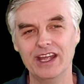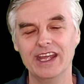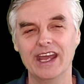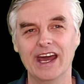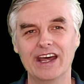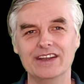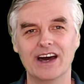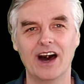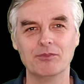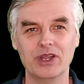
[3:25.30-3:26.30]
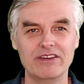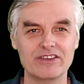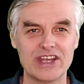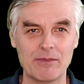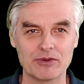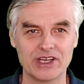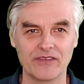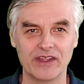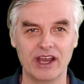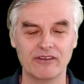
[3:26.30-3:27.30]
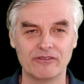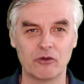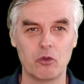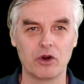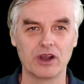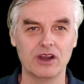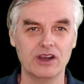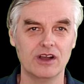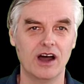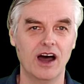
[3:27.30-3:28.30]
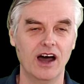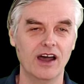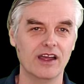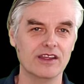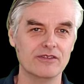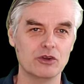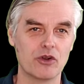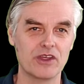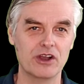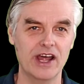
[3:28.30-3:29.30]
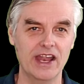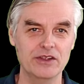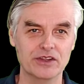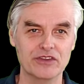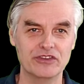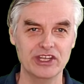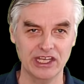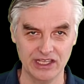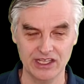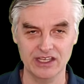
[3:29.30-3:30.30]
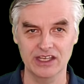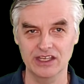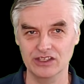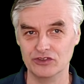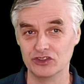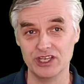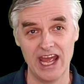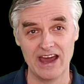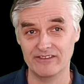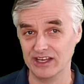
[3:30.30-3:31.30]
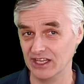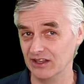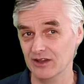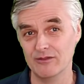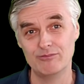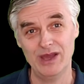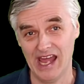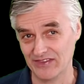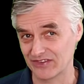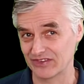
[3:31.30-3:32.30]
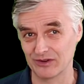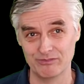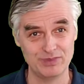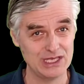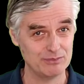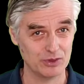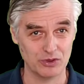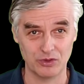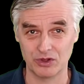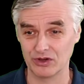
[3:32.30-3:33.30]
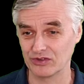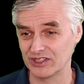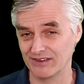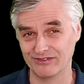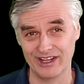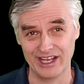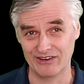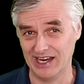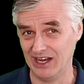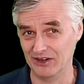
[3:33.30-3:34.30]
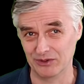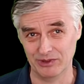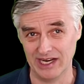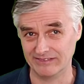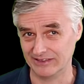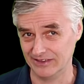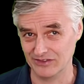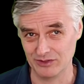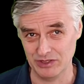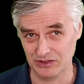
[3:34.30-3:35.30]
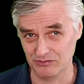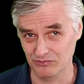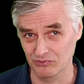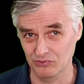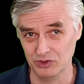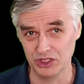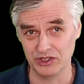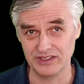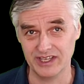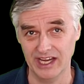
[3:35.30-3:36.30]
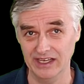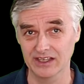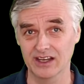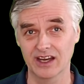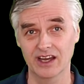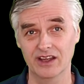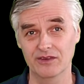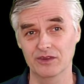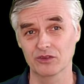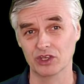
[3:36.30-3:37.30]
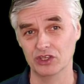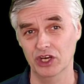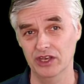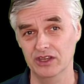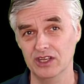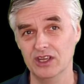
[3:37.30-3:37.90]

and plenty of examples out there for if you go to the internet, you can see that you shouldn't have any pets or people or stuff laying around or whatever. It should be really tight and look good.